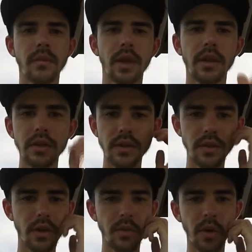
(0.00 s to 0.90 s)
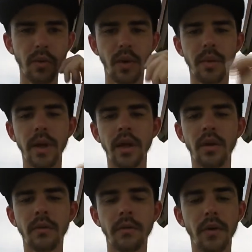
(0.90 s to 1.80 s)
this is going to be one of my
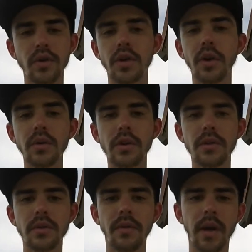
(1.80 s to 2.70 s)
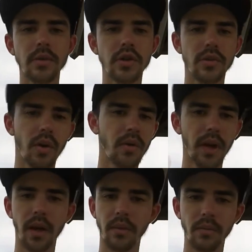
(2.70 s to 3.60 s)
first go-tos if I'm just throwing
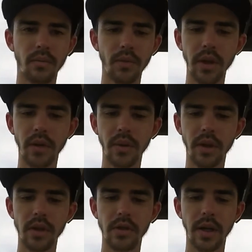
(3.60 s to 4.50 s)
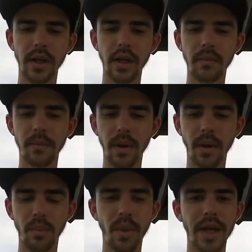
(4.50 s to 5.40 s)
out really quickly trying to get
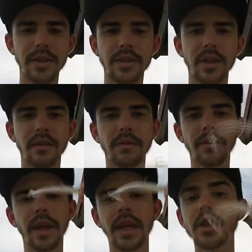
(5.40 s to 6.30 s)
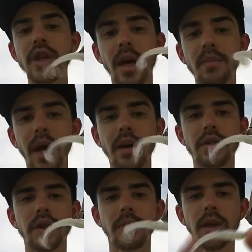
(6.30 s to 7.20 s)
a bite, seeing if like a shad bite or
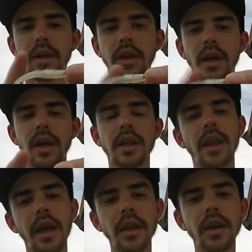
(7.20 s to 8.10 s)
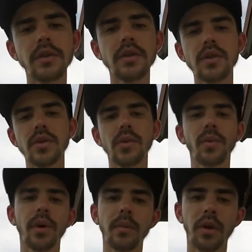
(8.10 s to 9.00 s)
something. The 1/8 ounce is usually
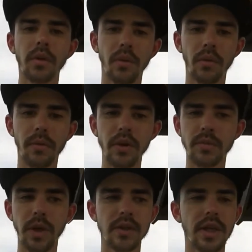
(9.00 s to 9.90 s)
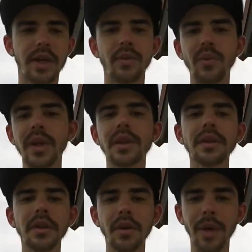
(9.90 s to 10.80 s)
what I'm going to throw first, because I can reel it a
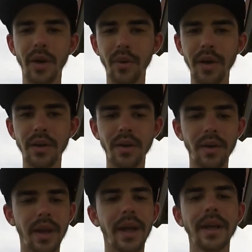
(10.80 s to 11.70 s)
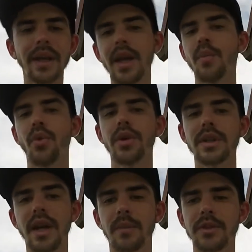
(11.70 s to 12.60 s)
little bit quicker and I can get more
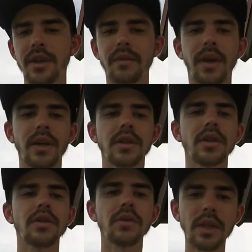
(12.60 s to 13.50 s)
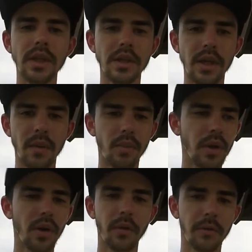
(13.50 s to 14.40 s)
depth. Say if I actually do need to get
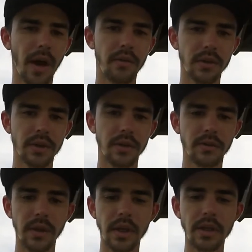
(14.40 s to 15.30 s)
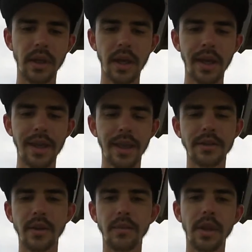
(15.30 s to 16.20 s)
below 5 or 6 feet, that's
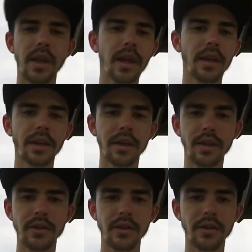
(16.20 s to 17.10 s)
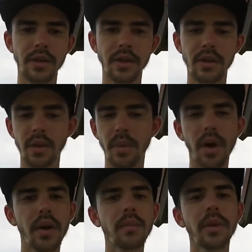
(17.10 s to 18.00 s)
something that I can let this just sink to the
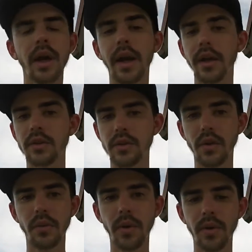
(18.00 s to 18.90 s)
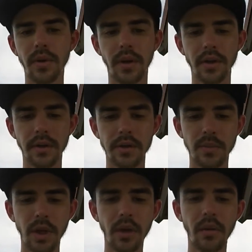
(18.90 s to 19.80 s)
bottom, and I can slow roll it on a little
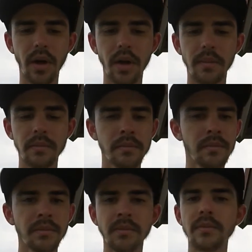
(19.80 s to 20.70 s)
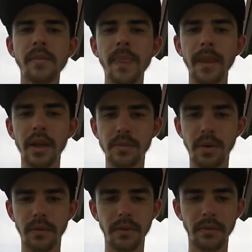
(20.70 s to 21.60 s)
spinning rod. It's
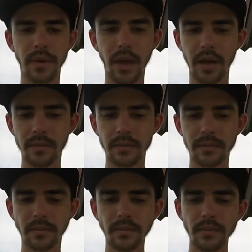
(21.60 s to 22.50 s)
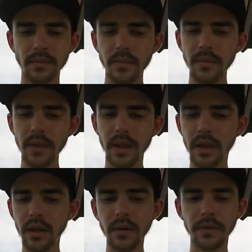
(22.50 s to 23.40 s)
perfect for that.
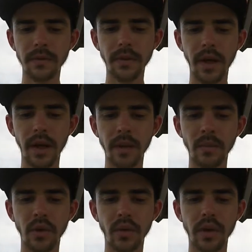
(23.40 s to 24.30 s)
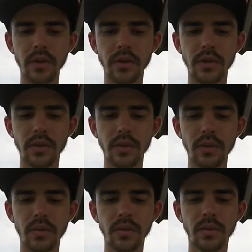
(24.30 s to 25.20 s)
If I'm
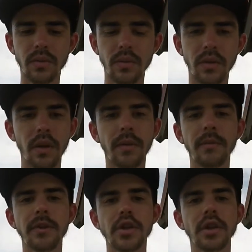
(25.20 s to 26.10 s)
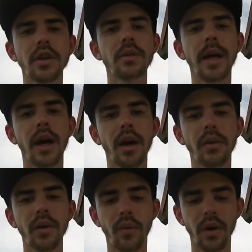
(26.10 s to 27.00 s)
fishing a little bit higher
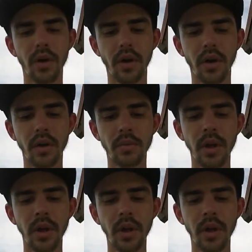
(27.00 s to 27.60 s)
in the water column,